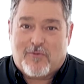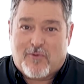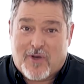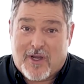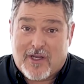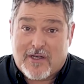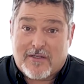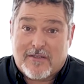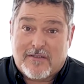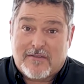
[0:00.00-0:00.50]

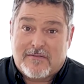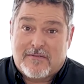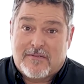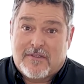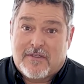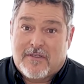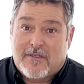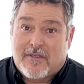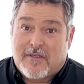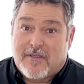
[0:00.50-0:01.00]
water
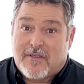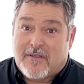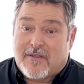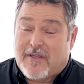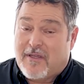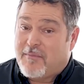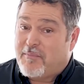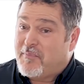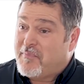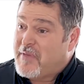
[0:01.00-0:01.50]

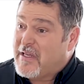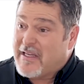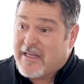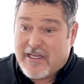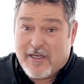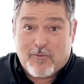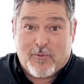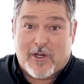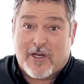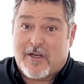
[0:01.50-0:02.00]
that
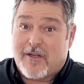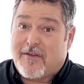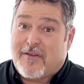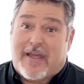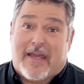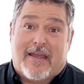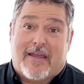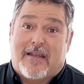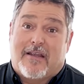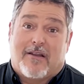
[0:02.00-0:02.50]
anywhere in
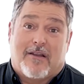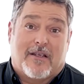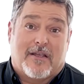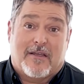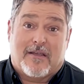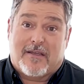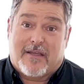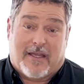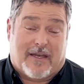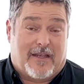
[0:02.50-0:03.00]
that area
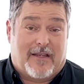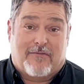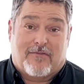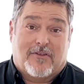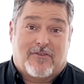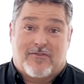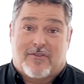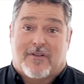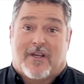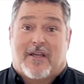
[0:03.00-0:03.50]
had ever
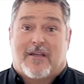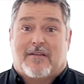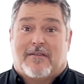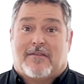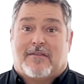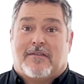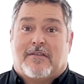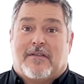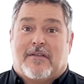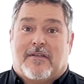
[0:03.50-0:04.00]
drank.
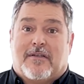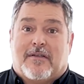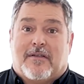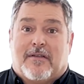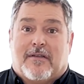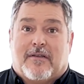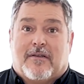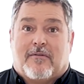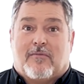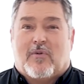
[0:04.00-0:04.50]

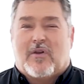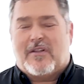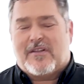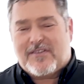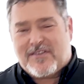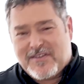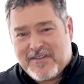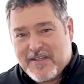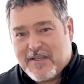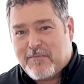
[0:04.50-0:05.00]
Well,
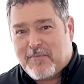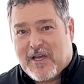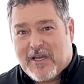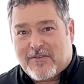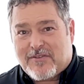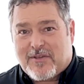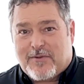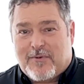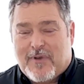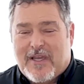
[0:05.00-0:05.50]
it's 10
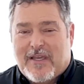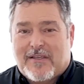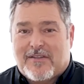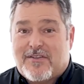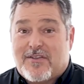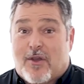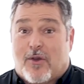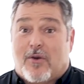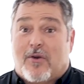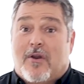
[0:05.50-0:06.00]
miles away,
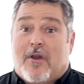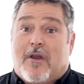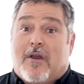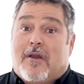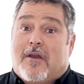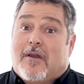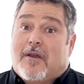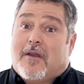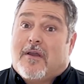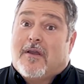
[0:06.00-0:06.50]
so
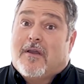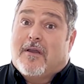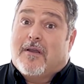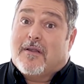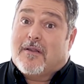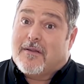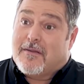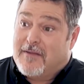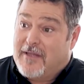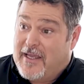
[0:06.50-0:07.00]

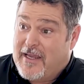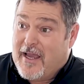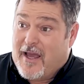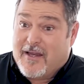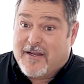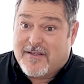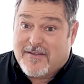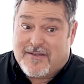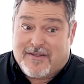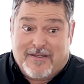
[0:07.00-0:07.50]

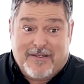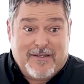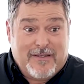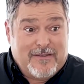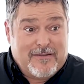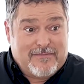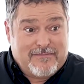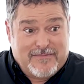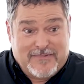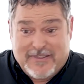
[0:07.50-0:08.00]

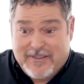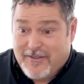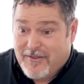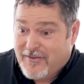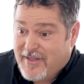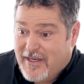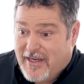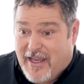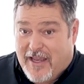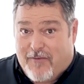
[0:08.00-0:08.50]
Laodicea, you know,
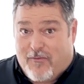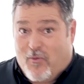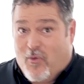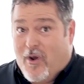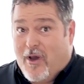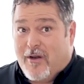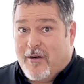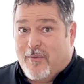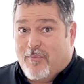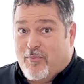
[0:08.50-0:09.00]
they'd have
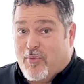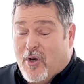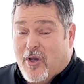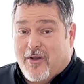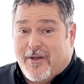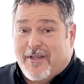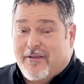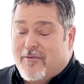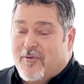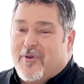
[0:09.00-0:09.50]
water
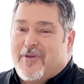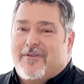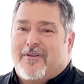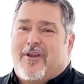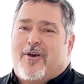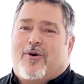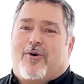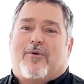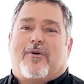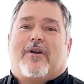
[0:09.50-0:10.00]
brought in. Well,
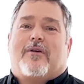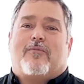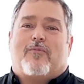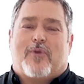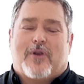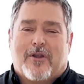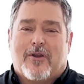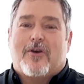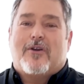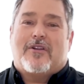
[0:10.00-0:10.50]
no,
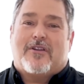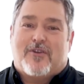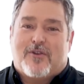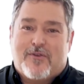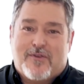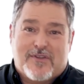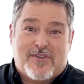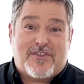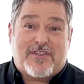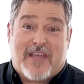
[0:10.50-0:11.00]
we're going to
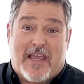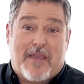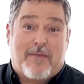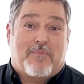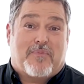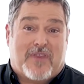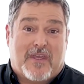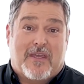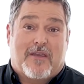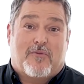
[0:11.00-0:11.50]
do the
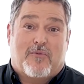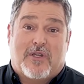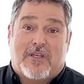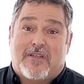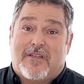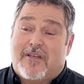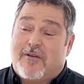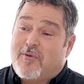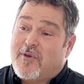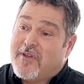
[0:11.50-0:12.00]
same thing we
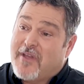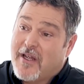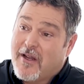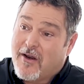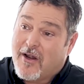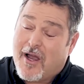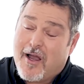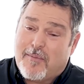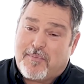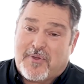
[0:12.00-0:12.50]
did with
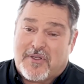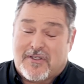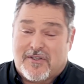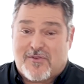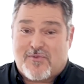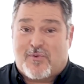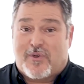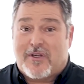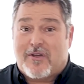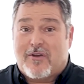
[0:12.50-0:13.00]

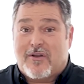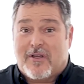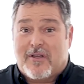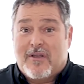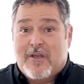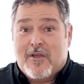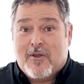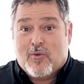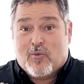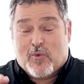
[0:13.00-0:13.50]
Hierapolis. We're going
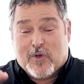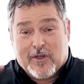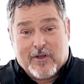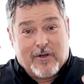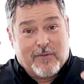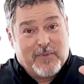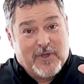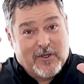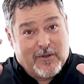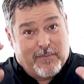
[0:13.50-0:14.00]
to we're going
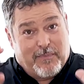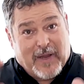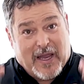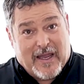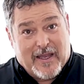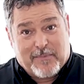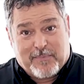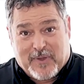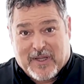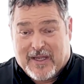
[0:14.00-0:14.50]
to build a
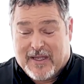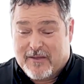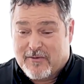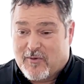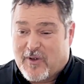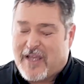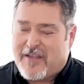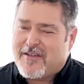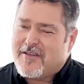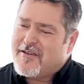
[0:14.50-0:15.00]
pipeline.
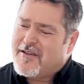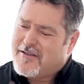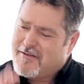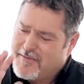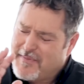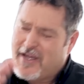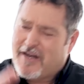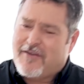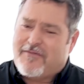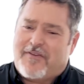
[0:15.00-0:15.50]
As
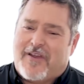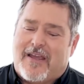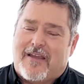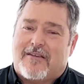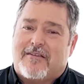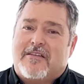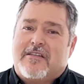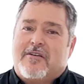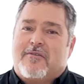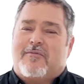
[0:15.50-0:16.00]
a matter of
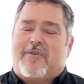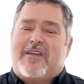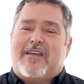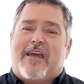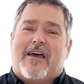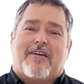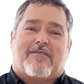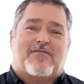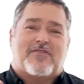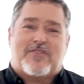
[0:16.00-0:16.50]
fact, we
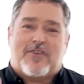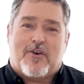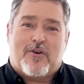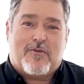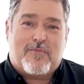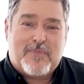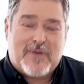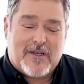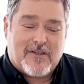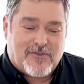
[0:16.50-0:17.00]
have
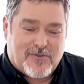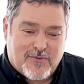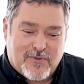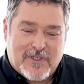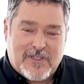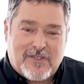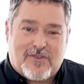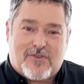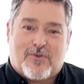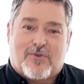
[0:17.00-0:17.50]
so much
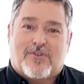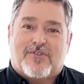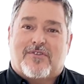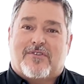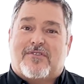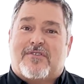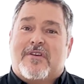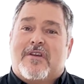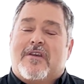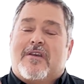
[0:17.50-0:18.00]

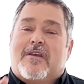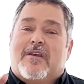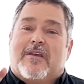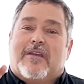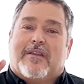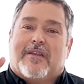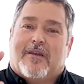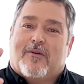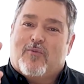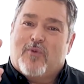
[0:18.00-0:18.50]
resources
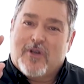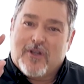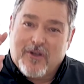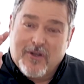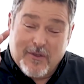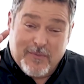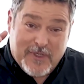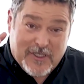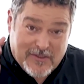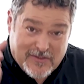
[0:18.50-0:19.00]
that we're going
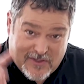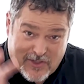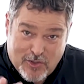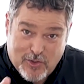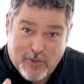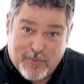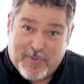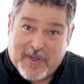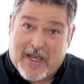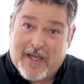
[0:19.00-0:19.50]
to build
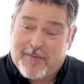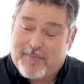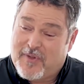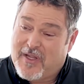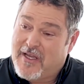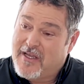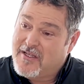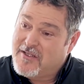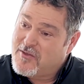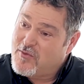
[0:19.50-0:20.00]
two
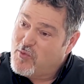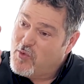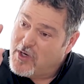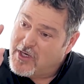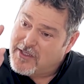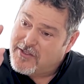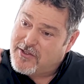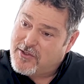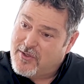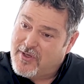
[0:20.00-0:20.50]
pipelines,
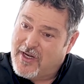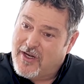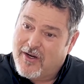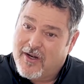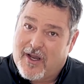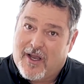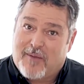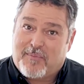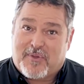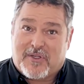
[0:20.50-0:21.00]
one to
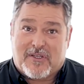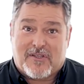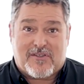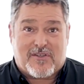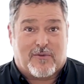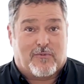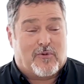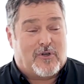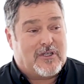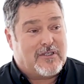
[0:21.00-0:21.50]
Hierapolis
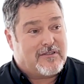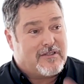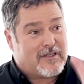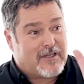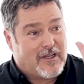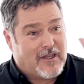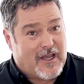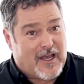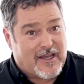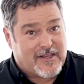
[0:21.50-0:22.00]
and one to
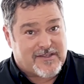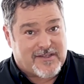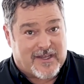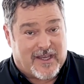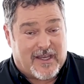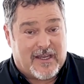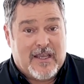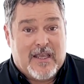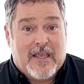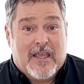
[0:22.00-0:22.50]

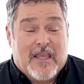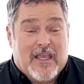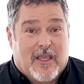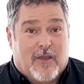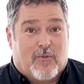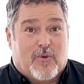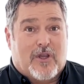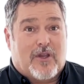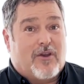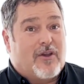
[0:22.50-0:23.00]
Colossae,
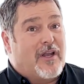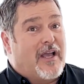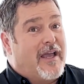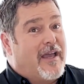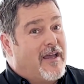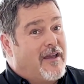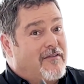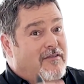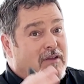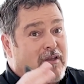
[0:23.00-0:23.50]
and we're going to
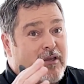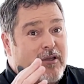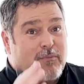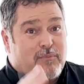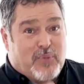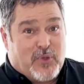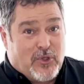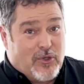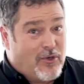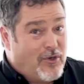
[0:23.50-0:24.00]
have
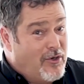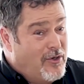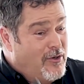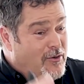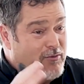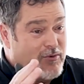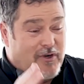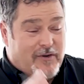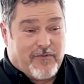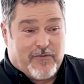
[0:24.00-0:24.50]

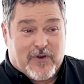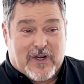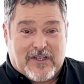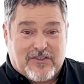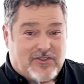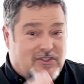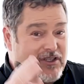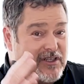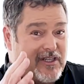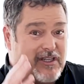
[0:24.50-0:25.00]
pure,
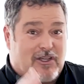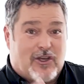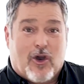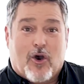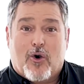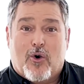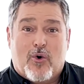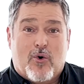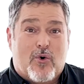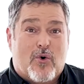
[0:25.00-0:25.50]
refreshing,
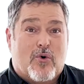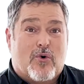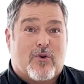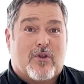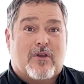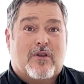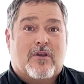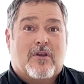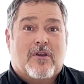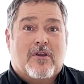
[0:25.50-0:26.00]
cold
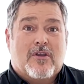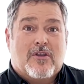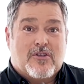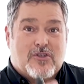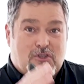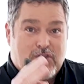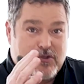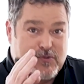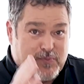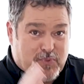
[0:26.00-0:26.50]

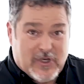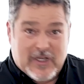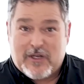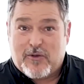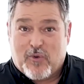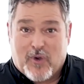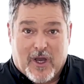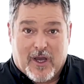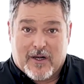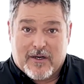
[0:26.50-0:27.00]
spring
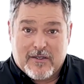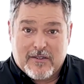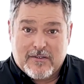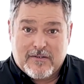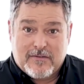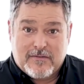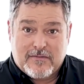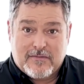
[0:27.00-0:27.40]
water,